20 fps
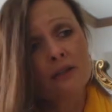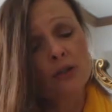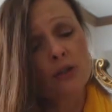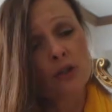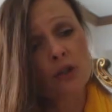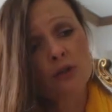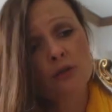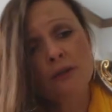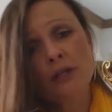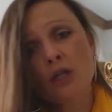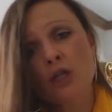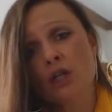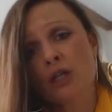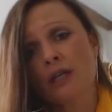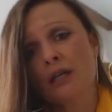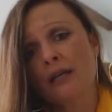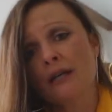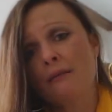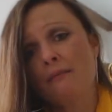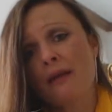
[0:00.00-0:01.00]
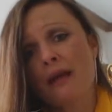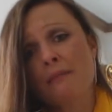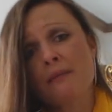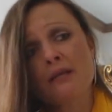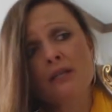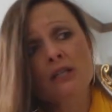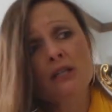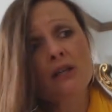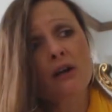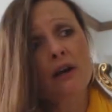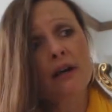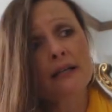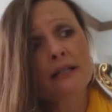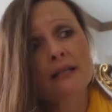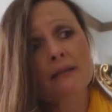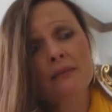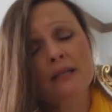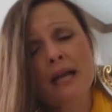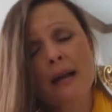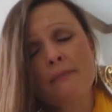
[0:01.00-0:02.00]
nutrition and maybe start
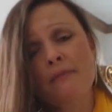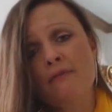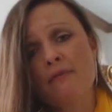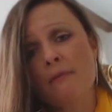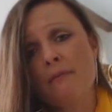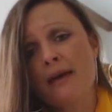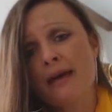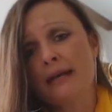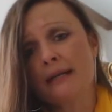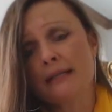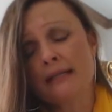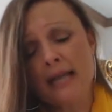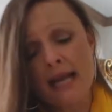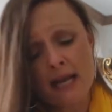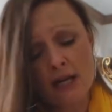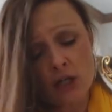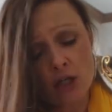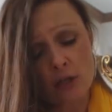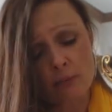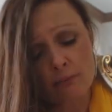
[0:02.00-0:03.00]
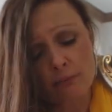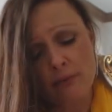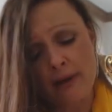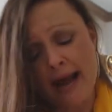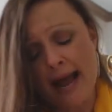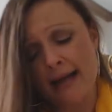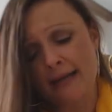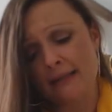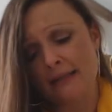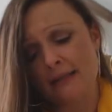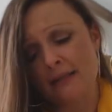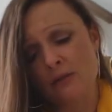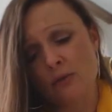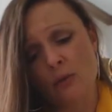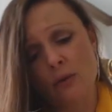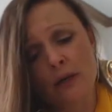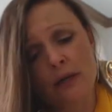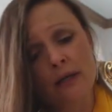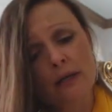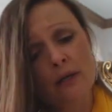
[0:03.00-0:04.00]
some type of a meditation practice
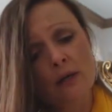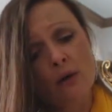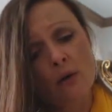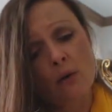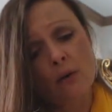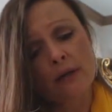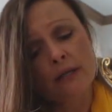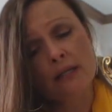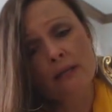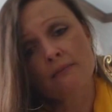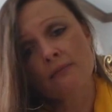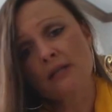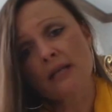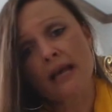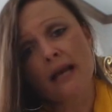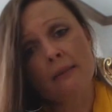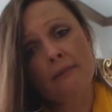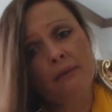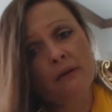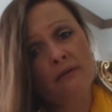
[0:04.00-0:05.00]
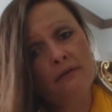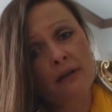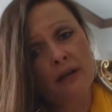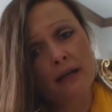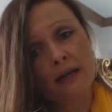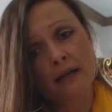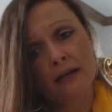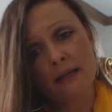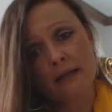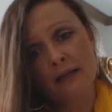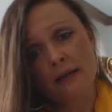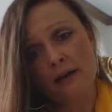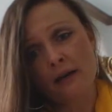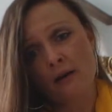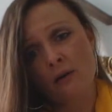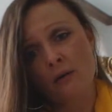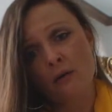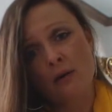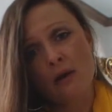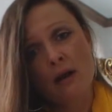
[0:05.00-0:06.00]
or some type of a, you
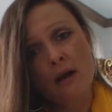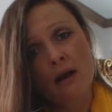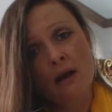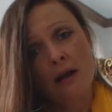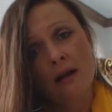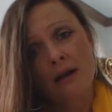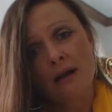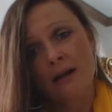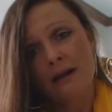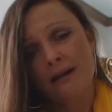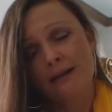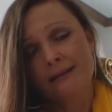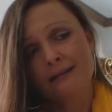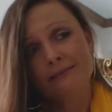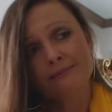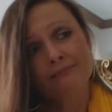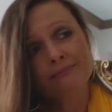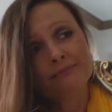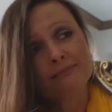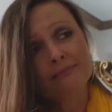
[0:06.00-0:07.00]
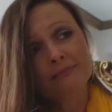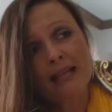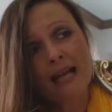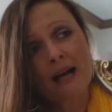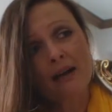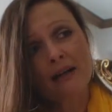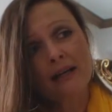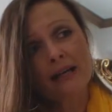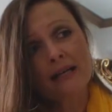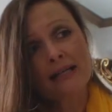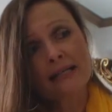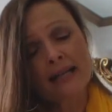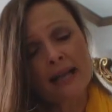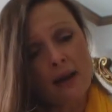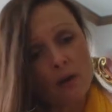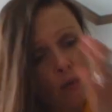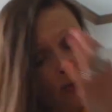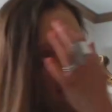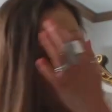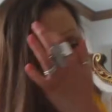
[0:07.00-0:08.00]
know, how could I say
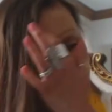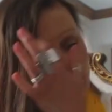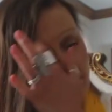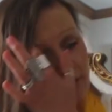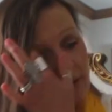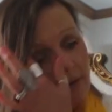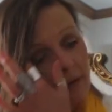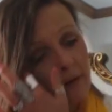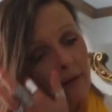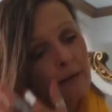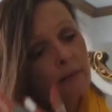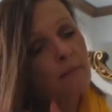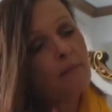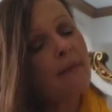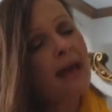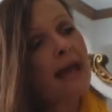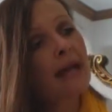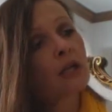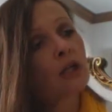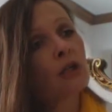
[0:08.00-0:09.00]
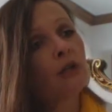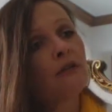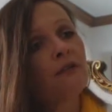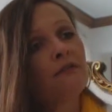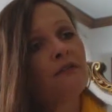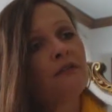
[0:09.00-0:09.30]
it? Whatever makes you